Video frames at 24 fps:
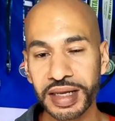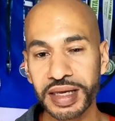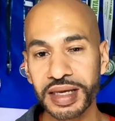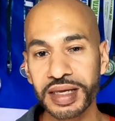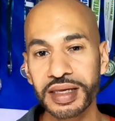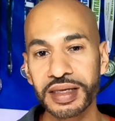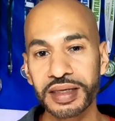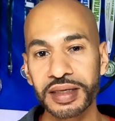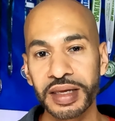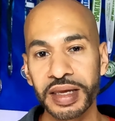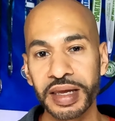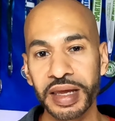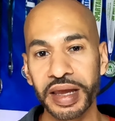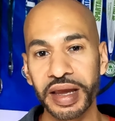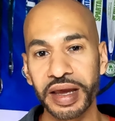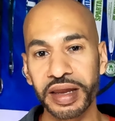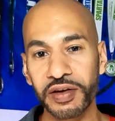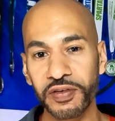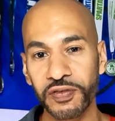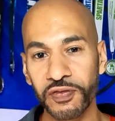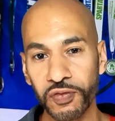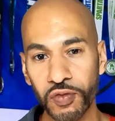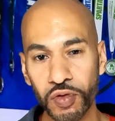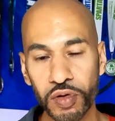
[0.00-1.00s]
heat,
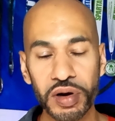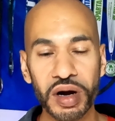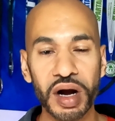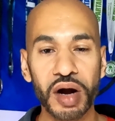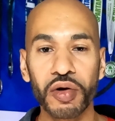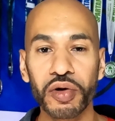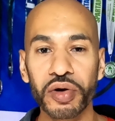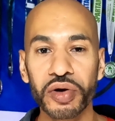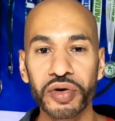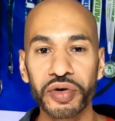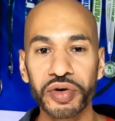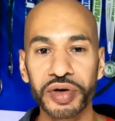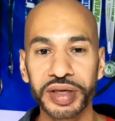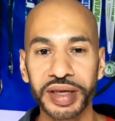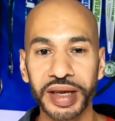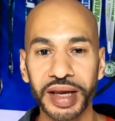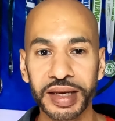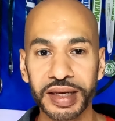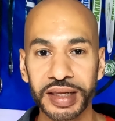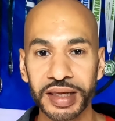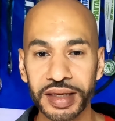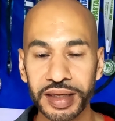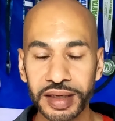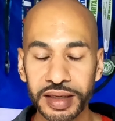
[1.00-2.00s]
and a 4-hour
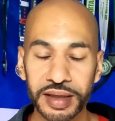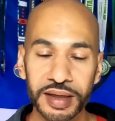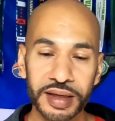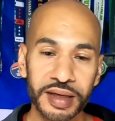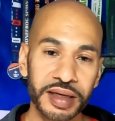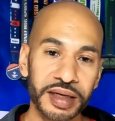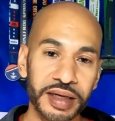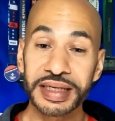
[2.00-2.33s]
hurricane heat.